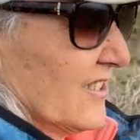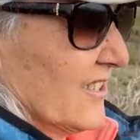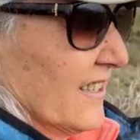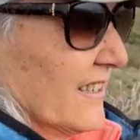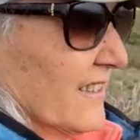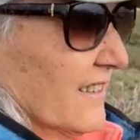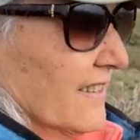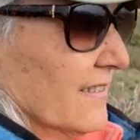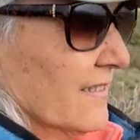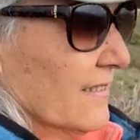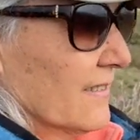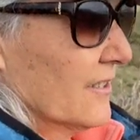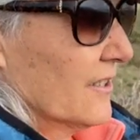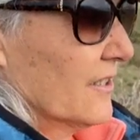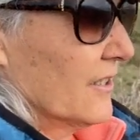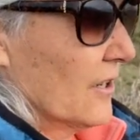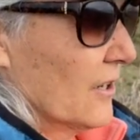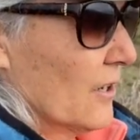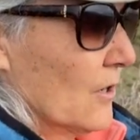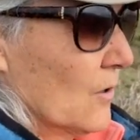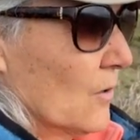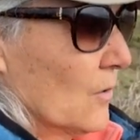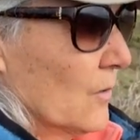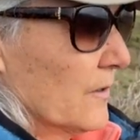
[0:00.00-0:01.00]
And
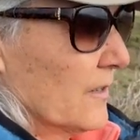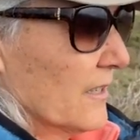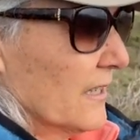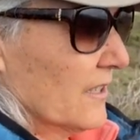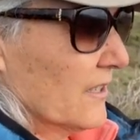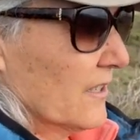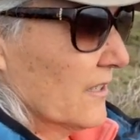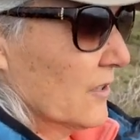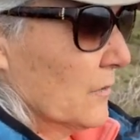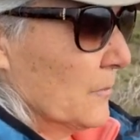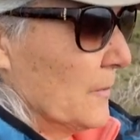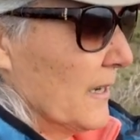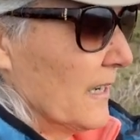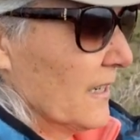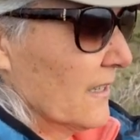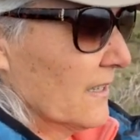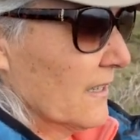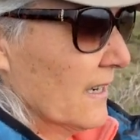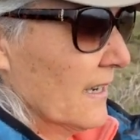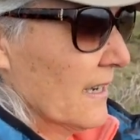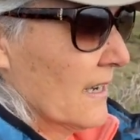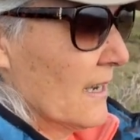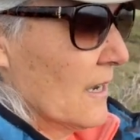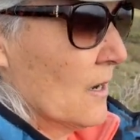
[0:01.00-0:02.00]
so this has been,
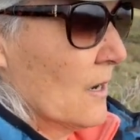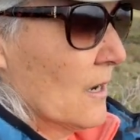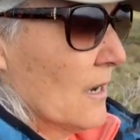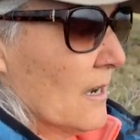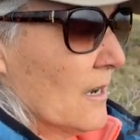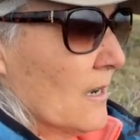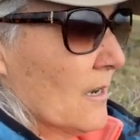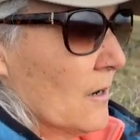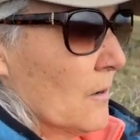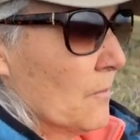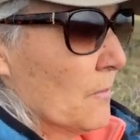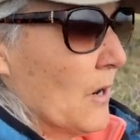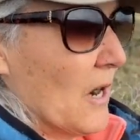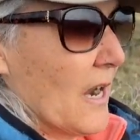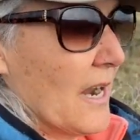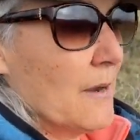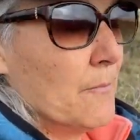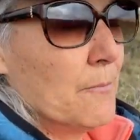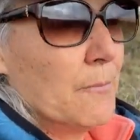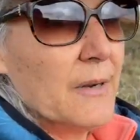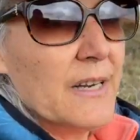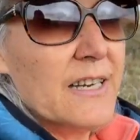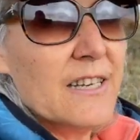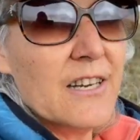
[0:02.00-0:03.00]
by
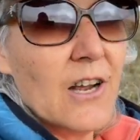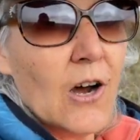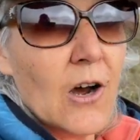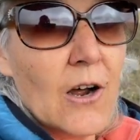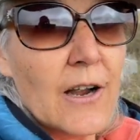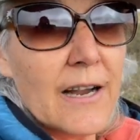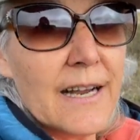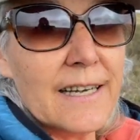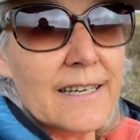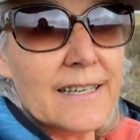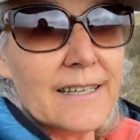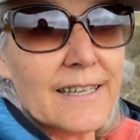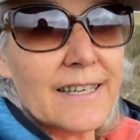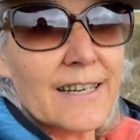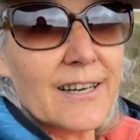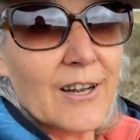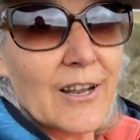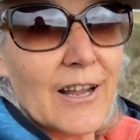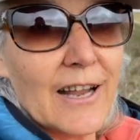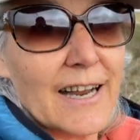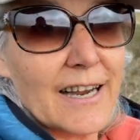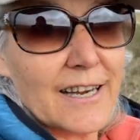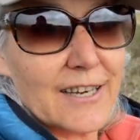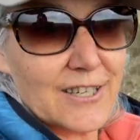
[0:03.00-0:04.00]
benign
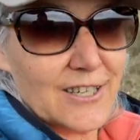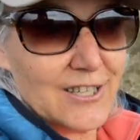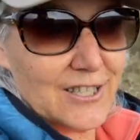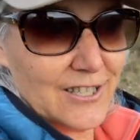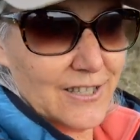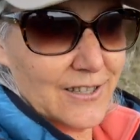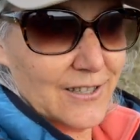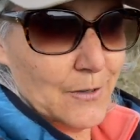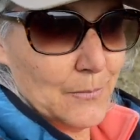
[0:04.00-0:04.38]
neglect, the